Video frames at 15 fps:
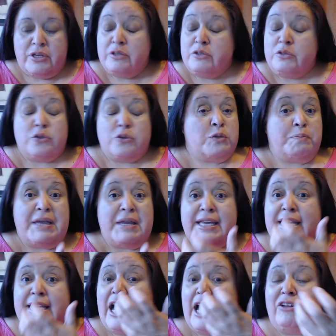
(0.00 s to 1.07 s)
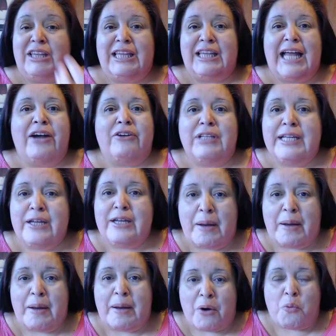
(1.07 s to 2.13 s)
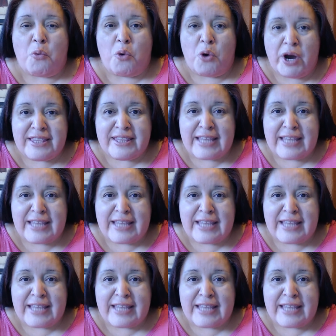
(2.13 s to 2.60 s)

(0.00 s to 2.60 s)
speaking out loudly about what